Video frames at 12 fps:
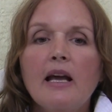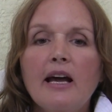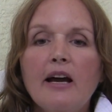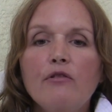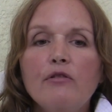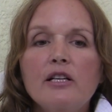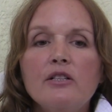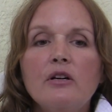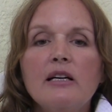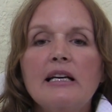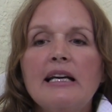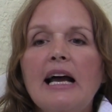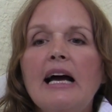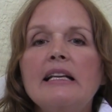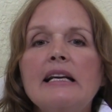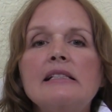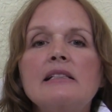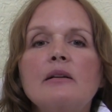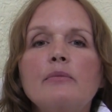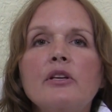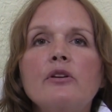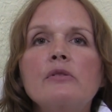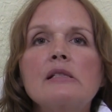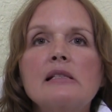Every dog and cat needs an
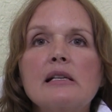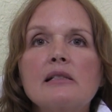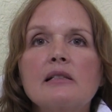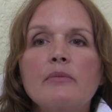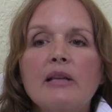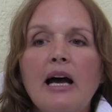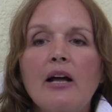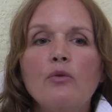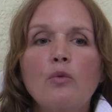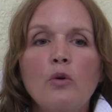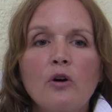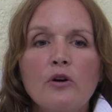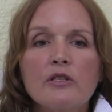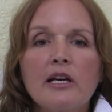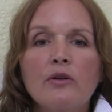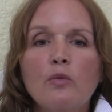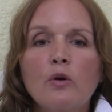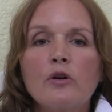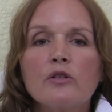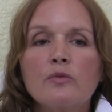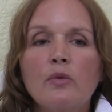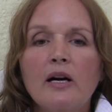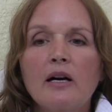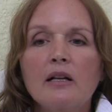immune system that works and works
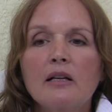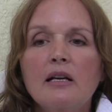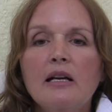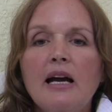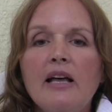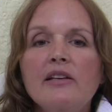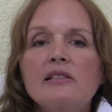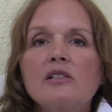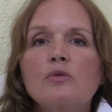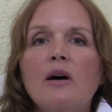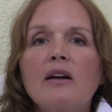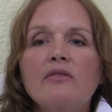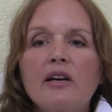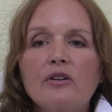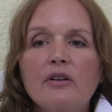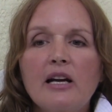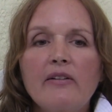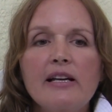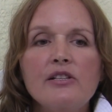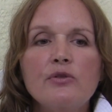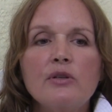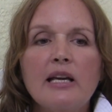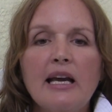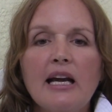well. And this is why veterinarians
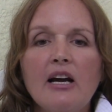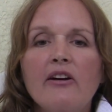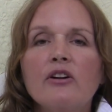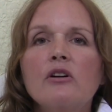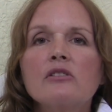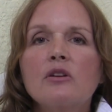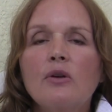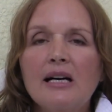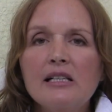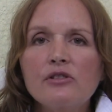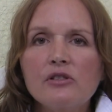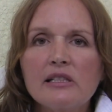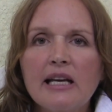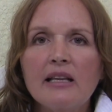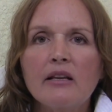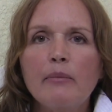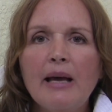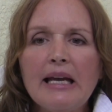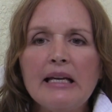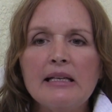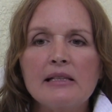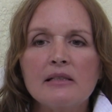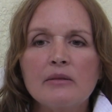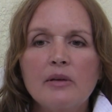who care and also understand the
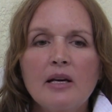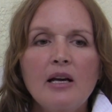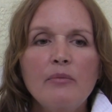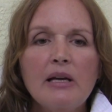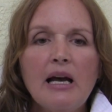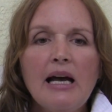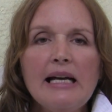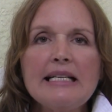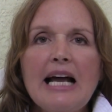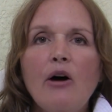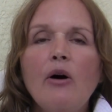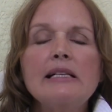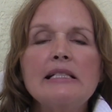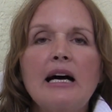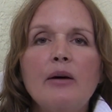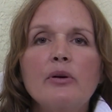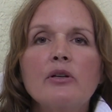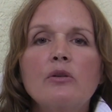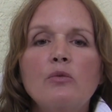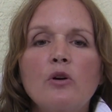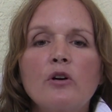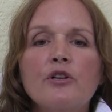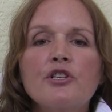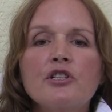mechanism behind how Atopica
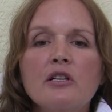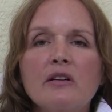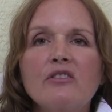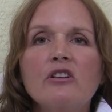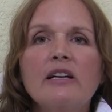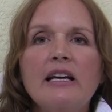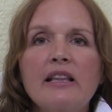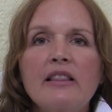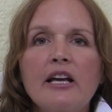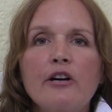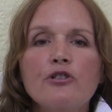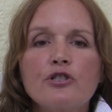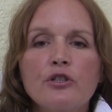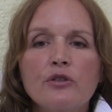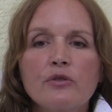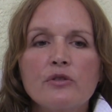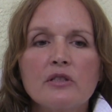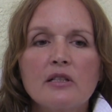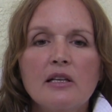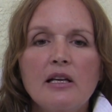works shiver in their shoes.